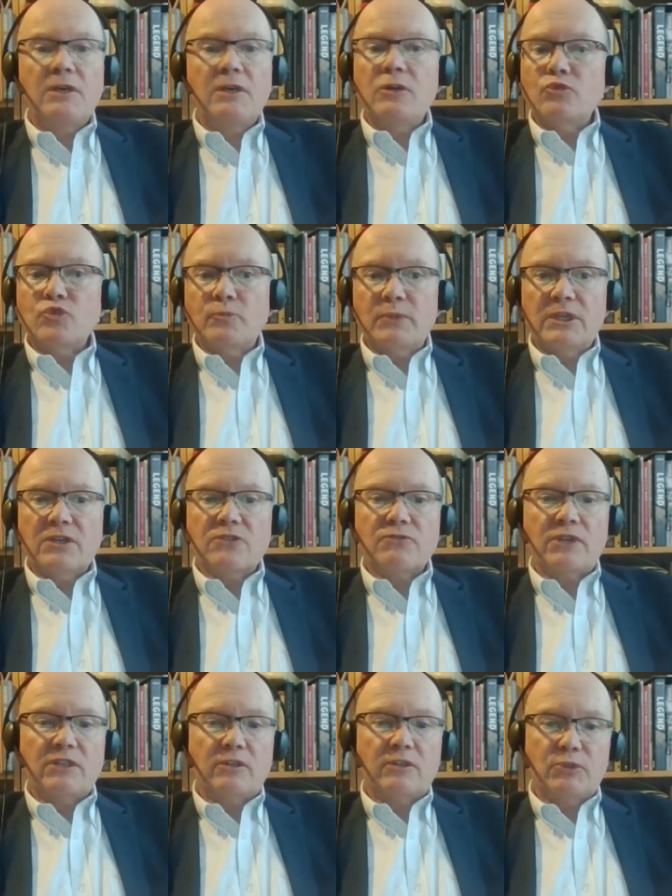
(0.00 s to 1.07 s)
which will be a
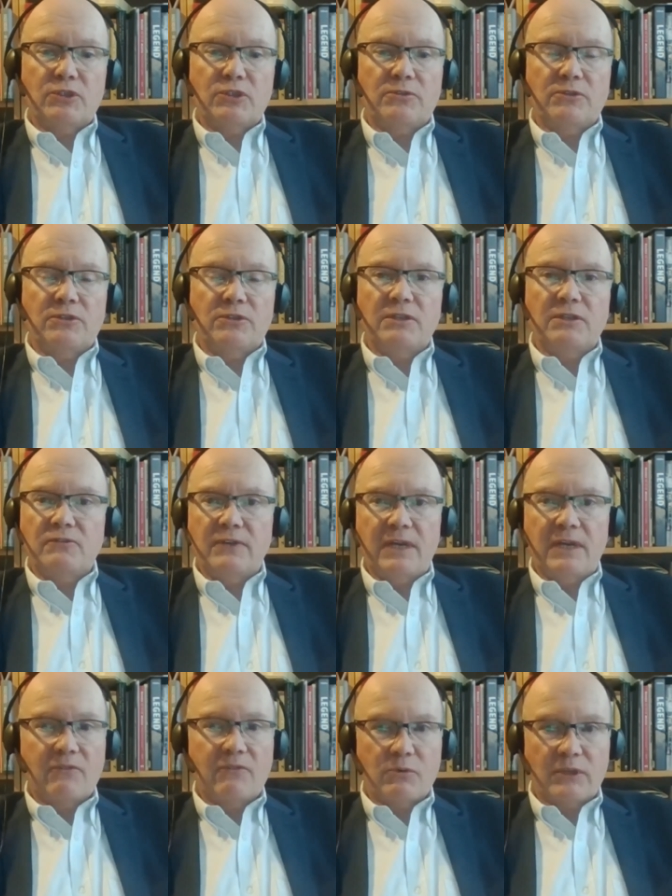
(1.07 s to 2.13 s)
great opportunity for
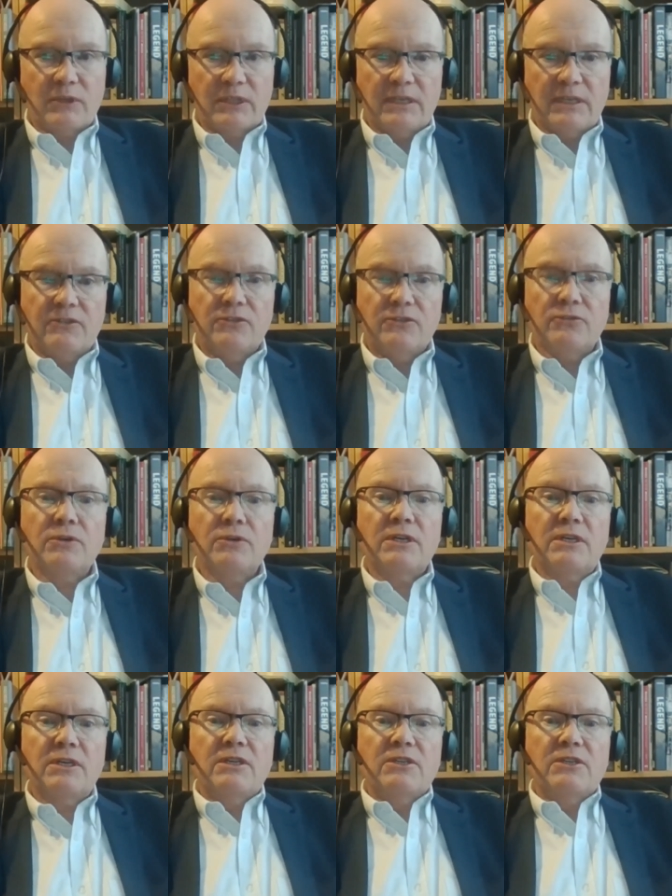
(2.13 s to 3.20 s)
everyone here to
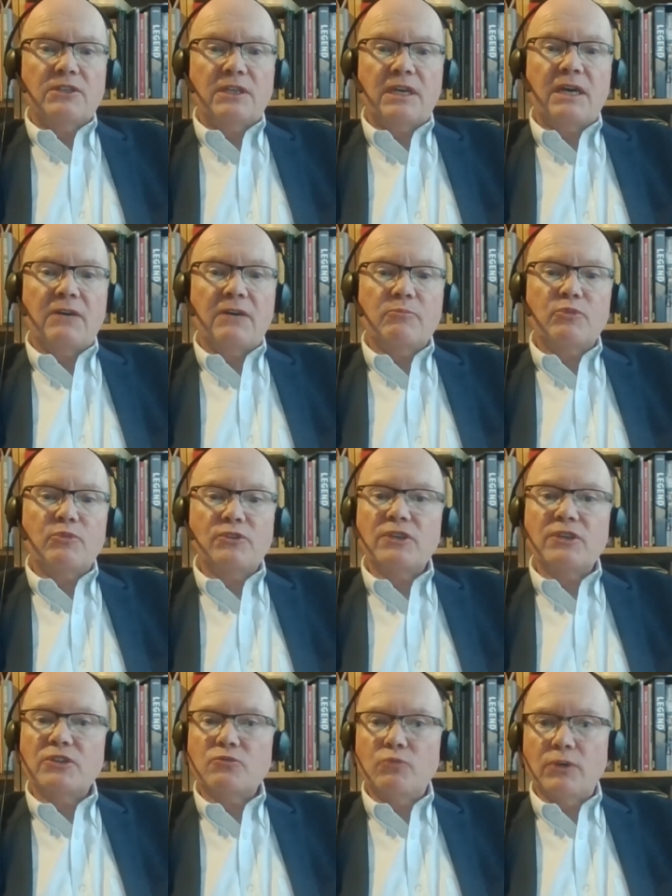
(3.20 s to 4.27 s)
see how the
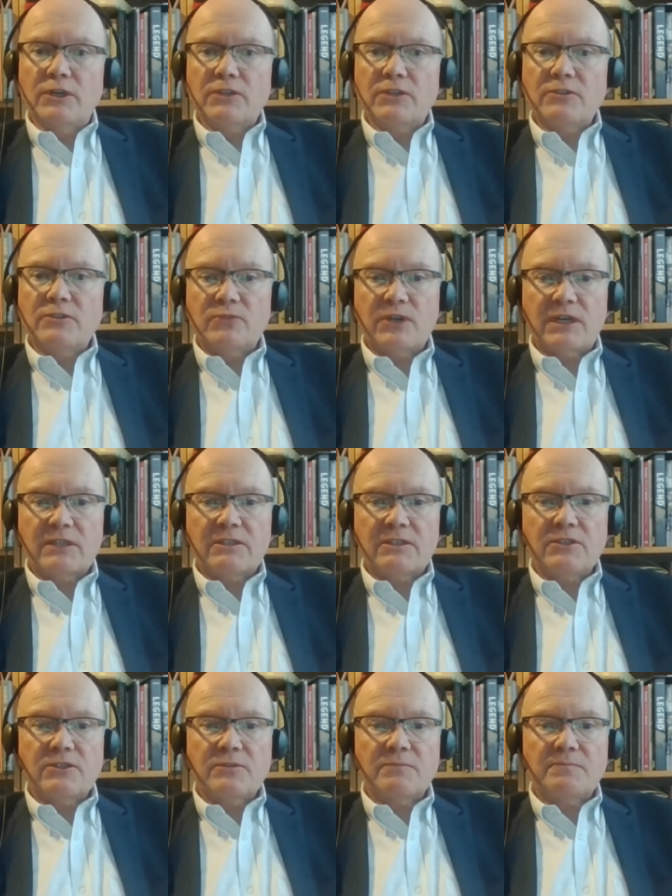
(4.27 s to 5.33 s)
process works in
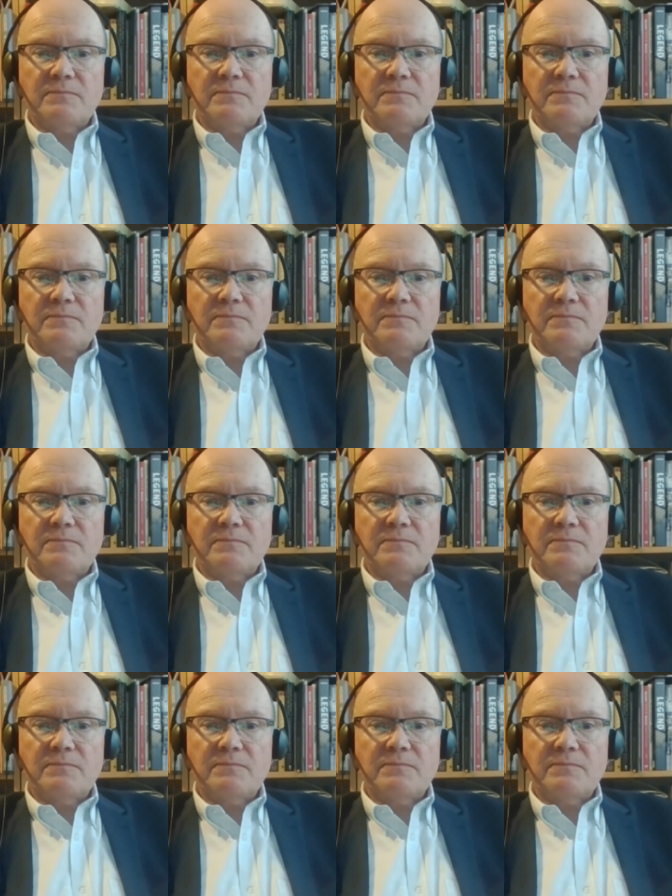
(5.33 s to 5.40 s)
practice.